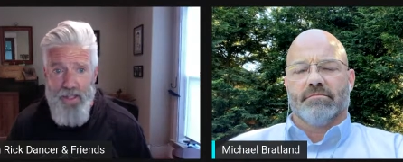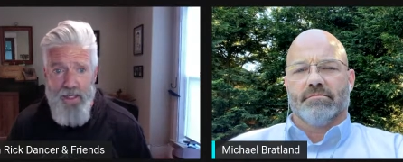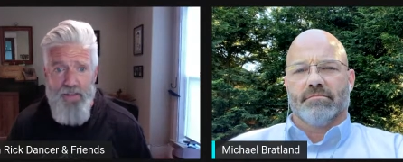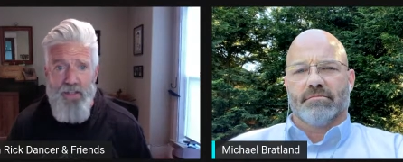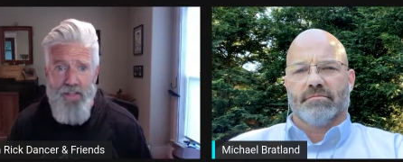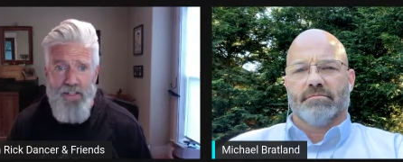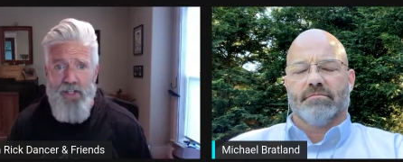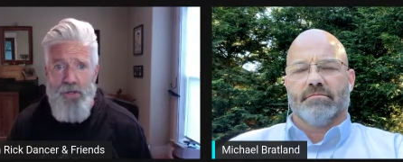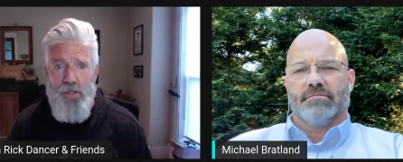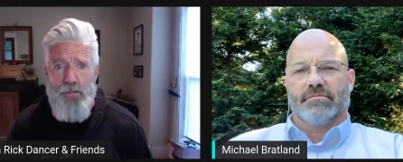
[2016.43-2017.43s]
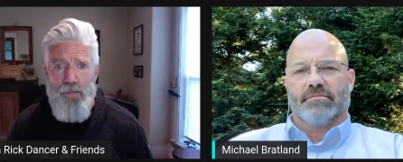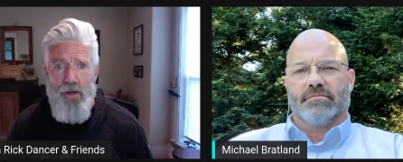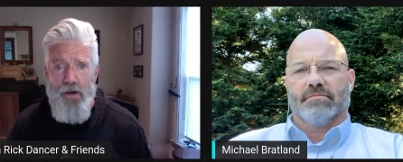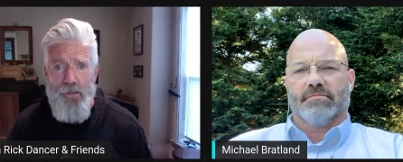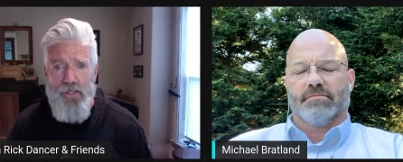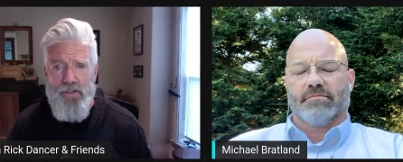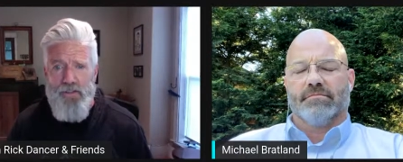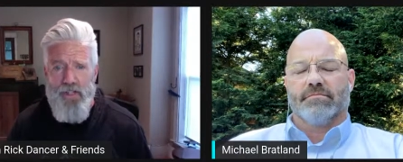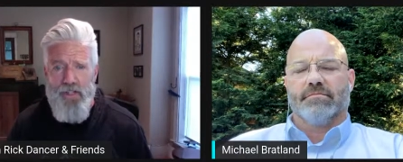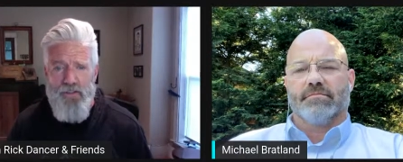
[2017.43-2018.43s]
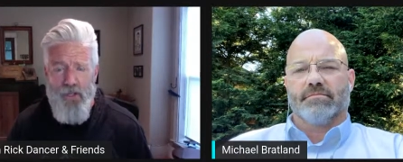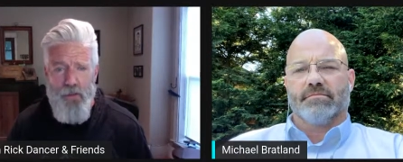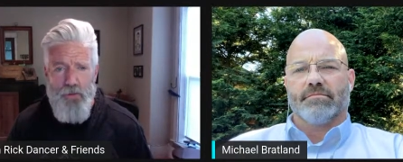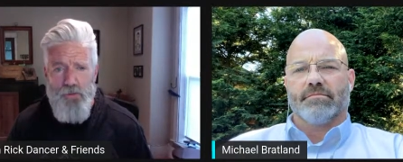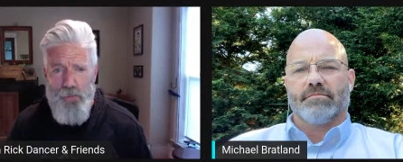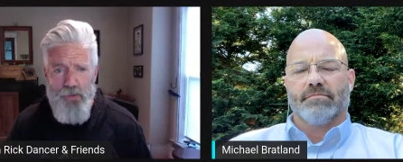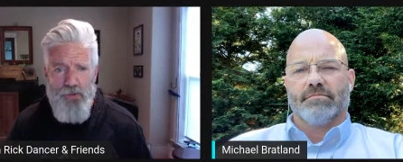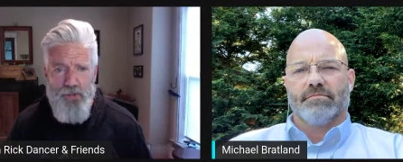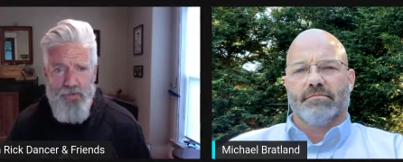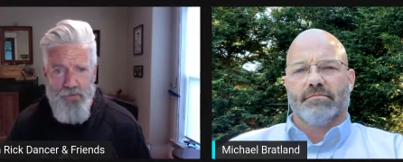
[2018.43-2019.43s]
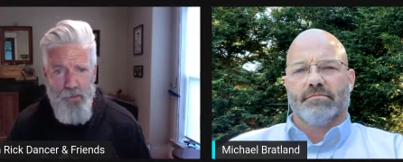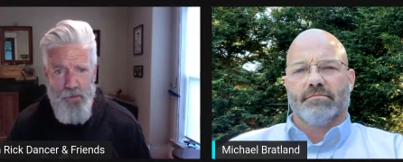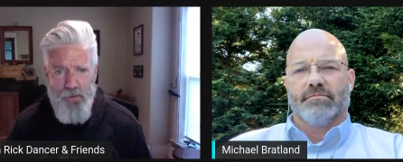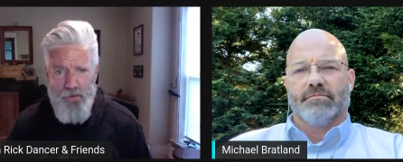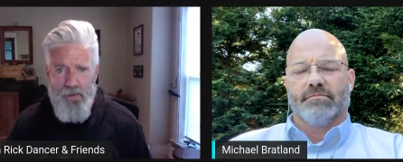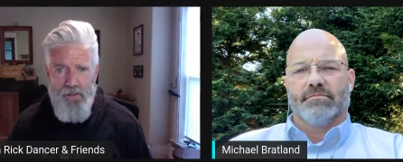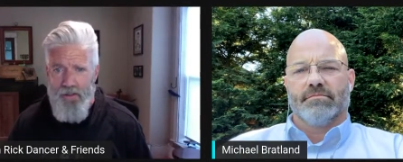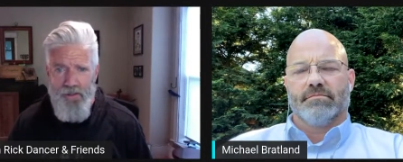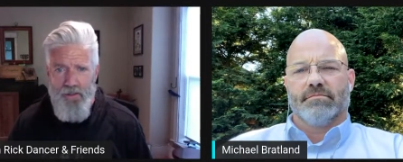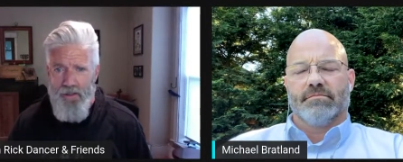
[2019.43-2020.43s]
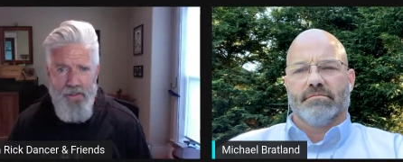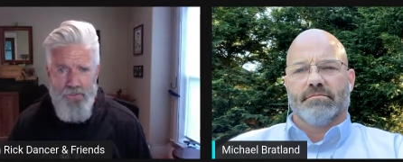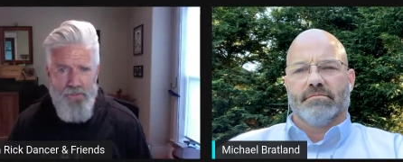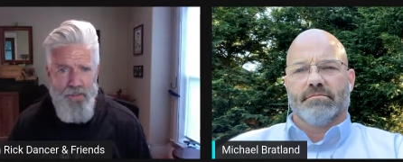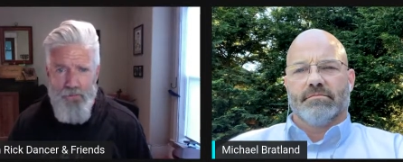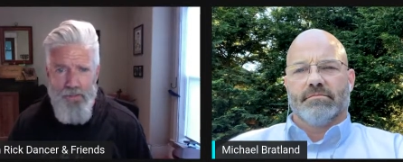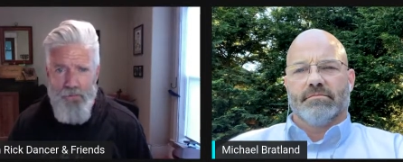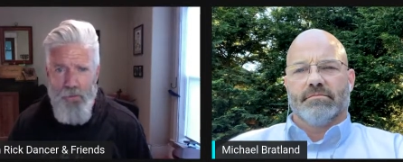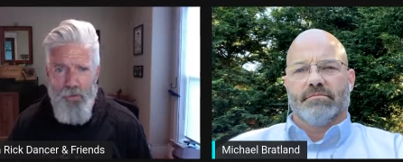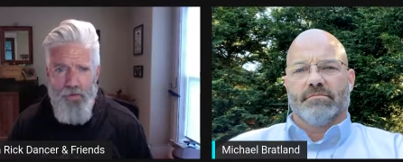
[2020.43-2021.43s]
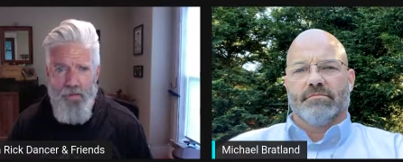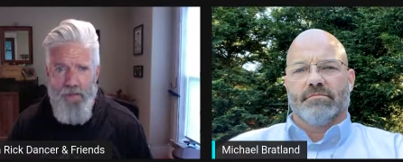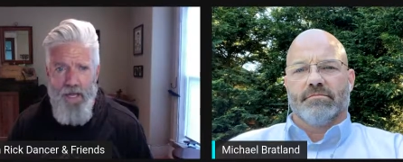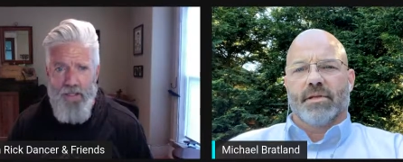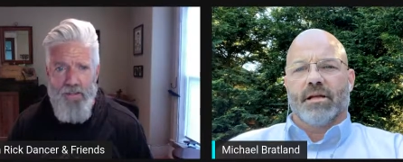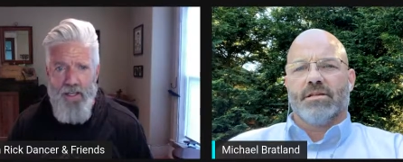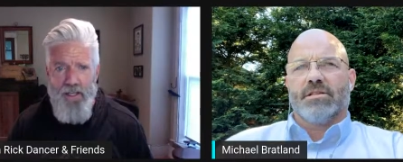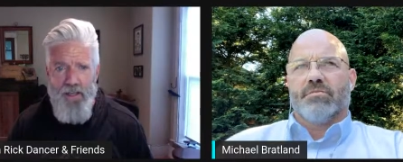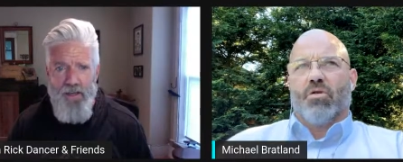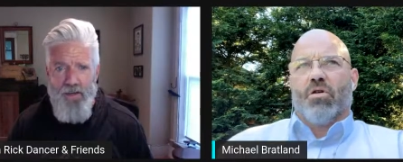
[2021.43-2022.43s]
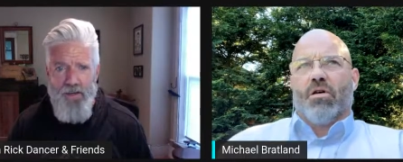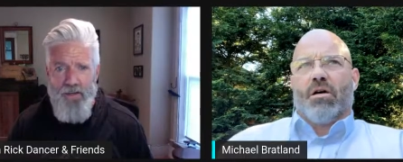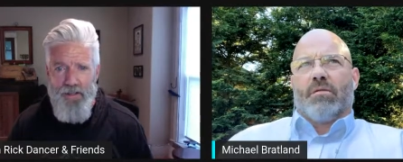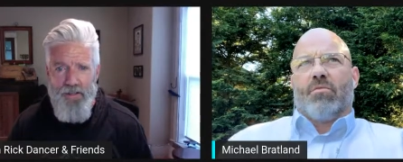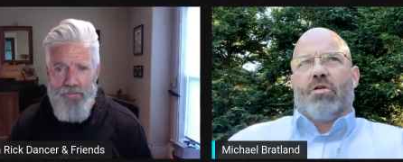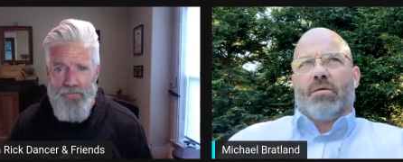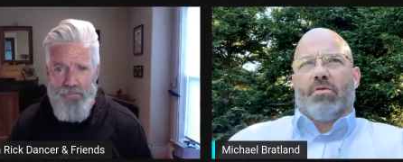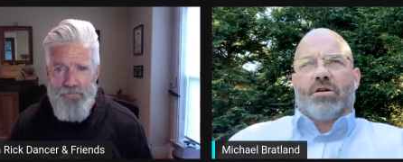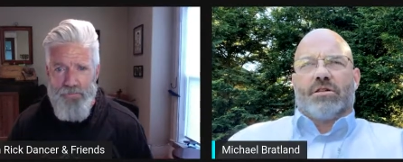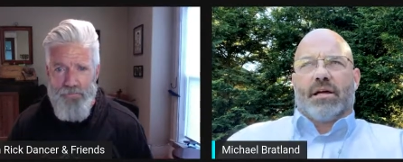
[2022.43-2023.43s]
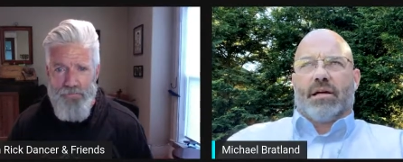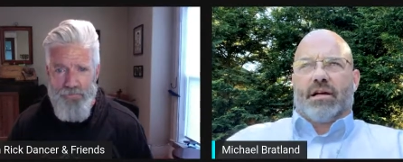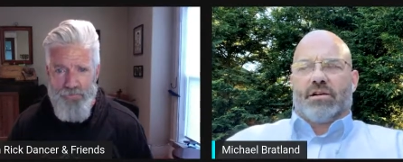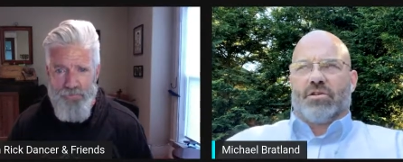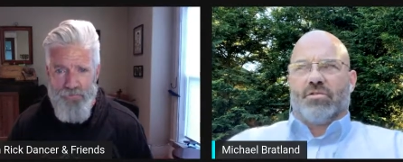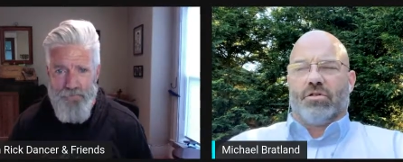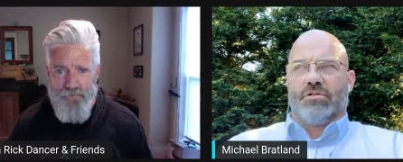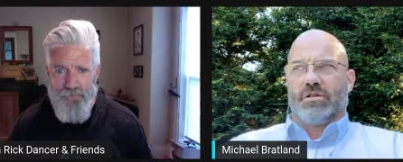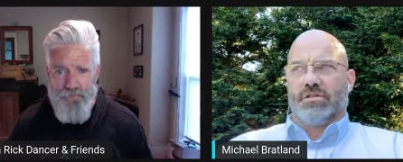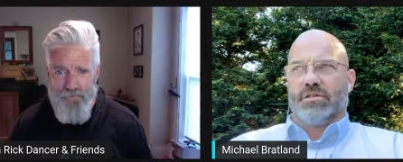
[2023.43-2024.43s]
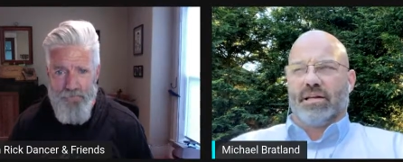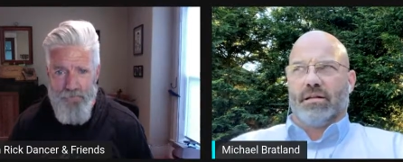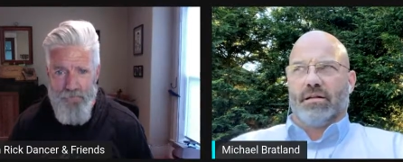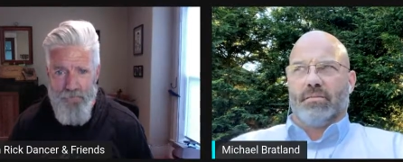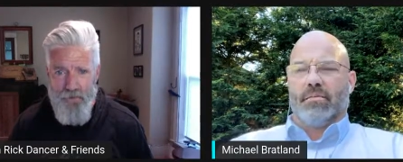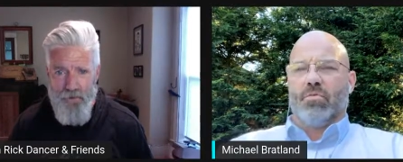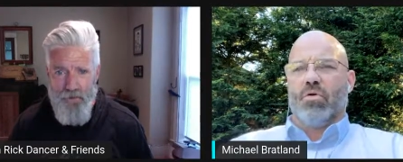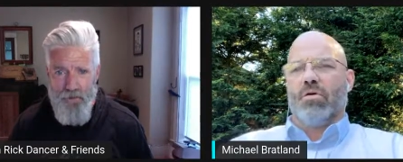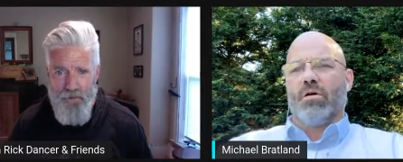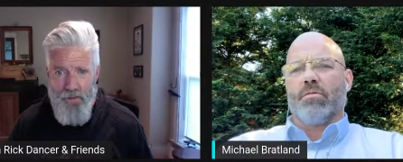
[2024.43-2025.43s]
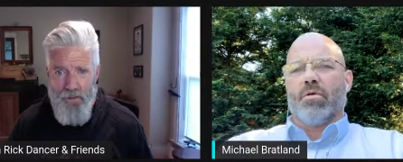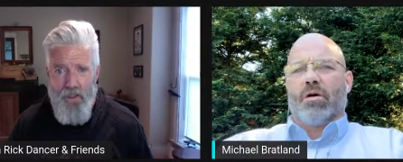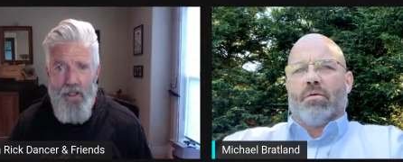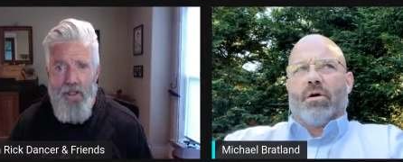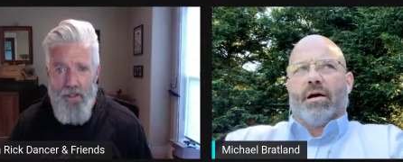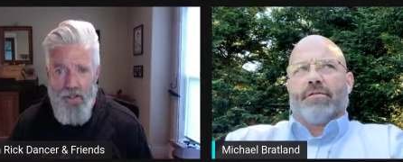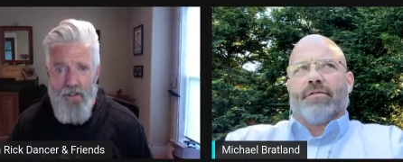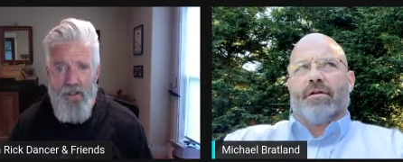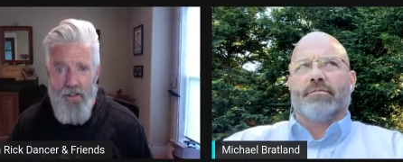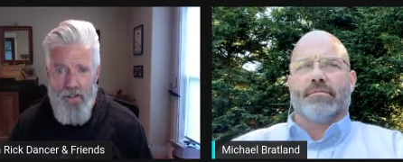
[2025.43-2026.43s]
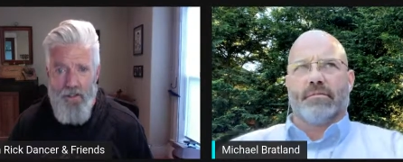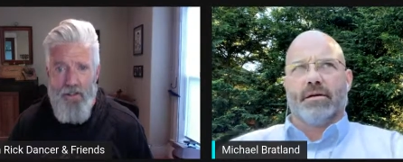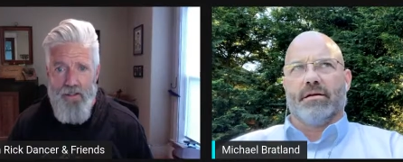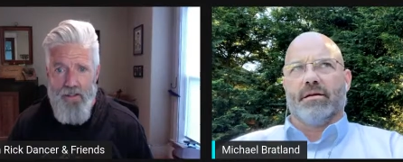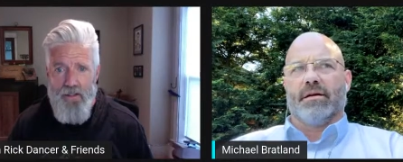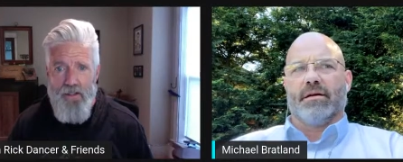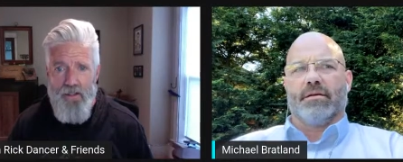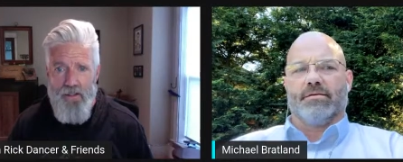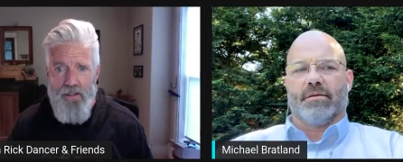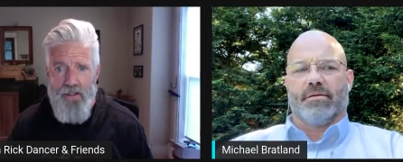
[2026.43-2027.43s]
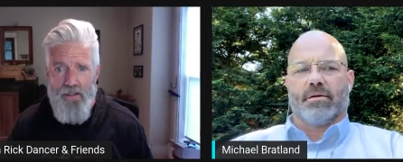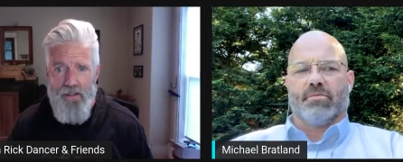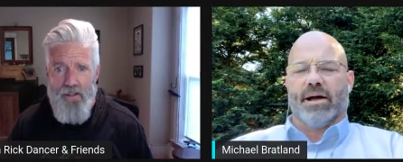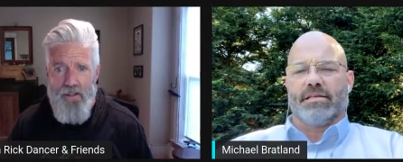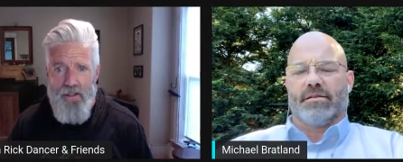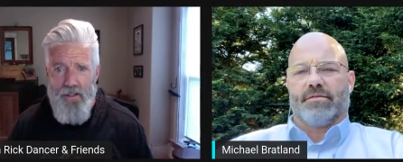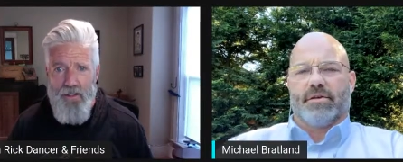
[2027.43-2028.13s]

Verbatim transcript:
Speaker 1: And I think that's how people are. But it's like it's always pushing for um, something more than that. It's just
Speaker 2: more and more and more. It's like gun control. just take a little bit more and more away from uh, from the rights of